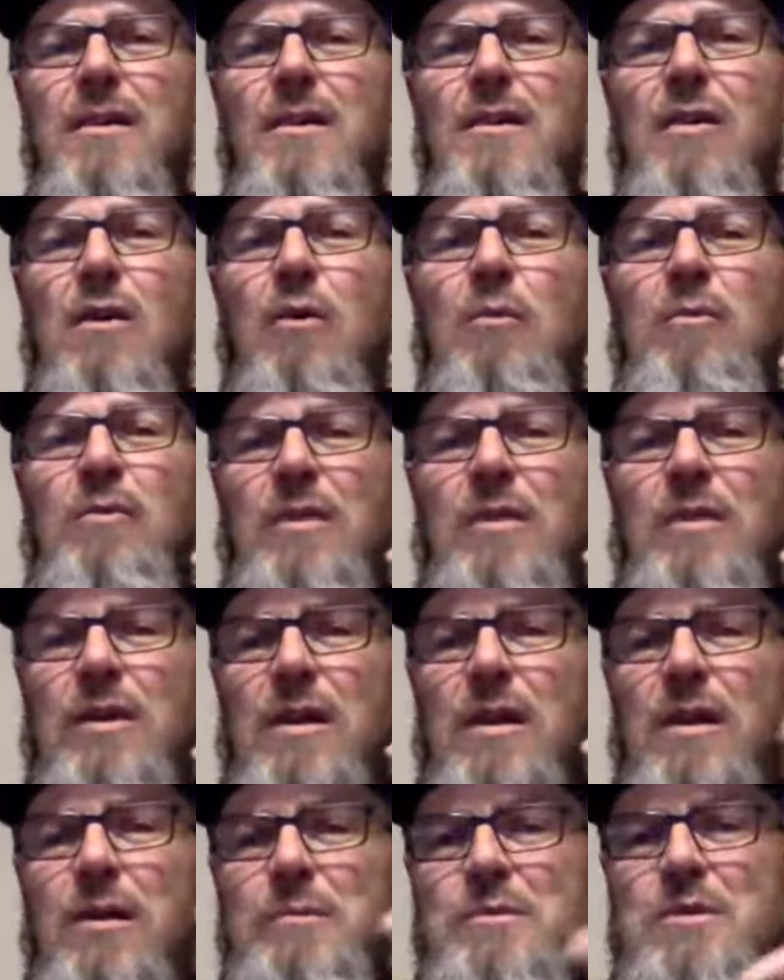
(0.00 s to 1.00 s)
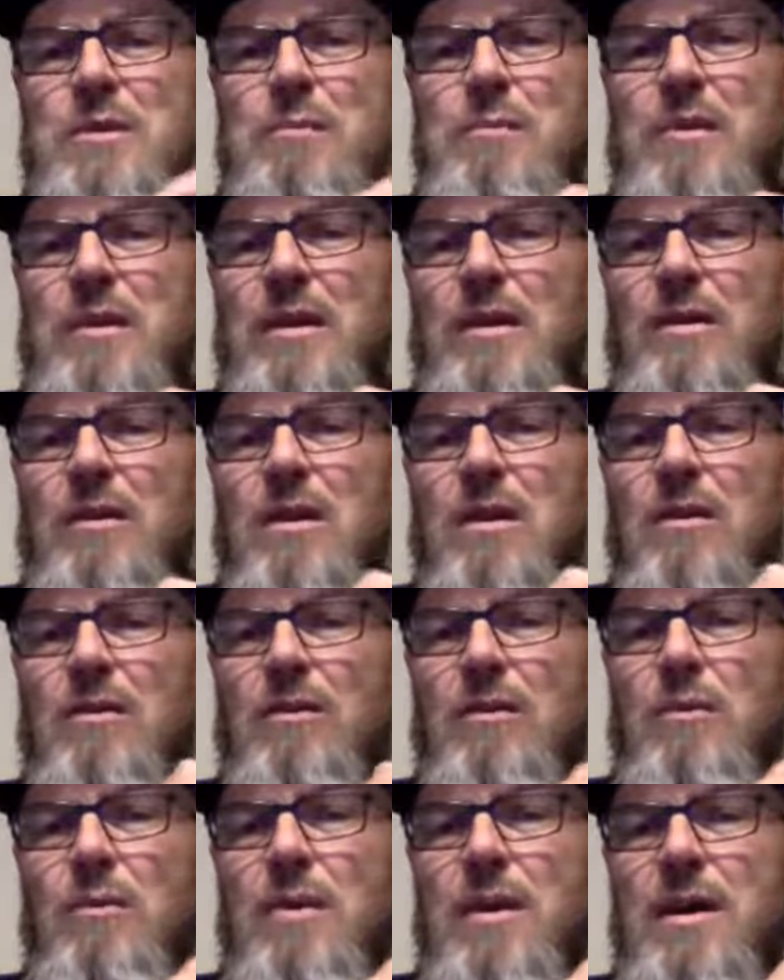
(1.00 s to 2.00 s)
Hopefully, it'll help somebody along
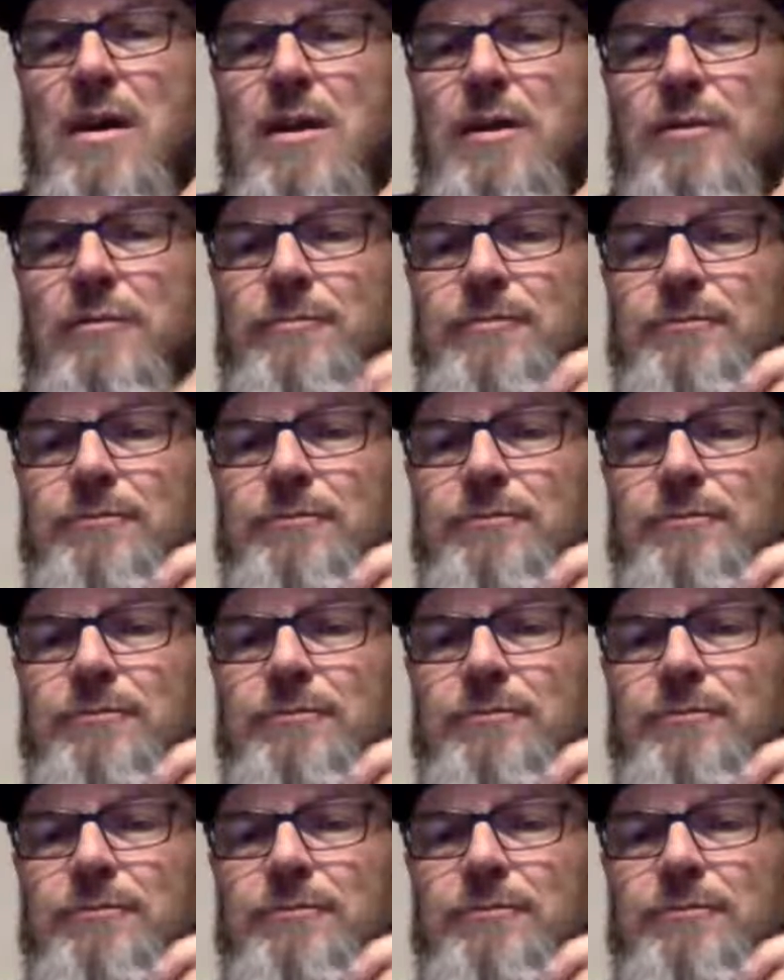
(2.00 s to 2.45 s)
the way.